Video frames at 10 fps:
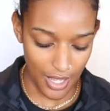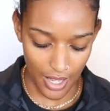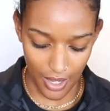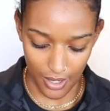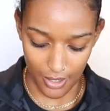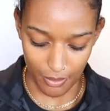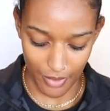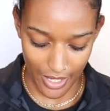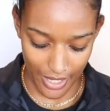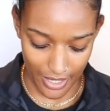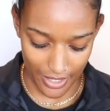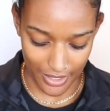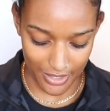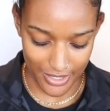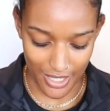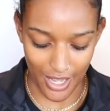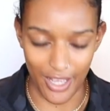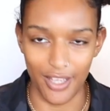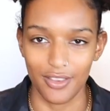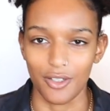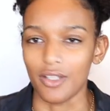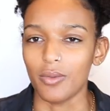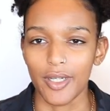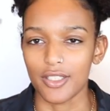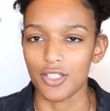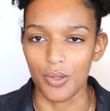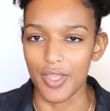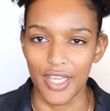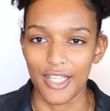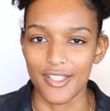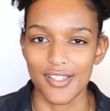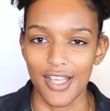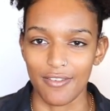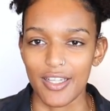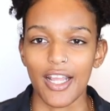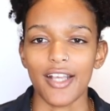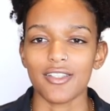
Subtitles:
And I literally wear two things every day.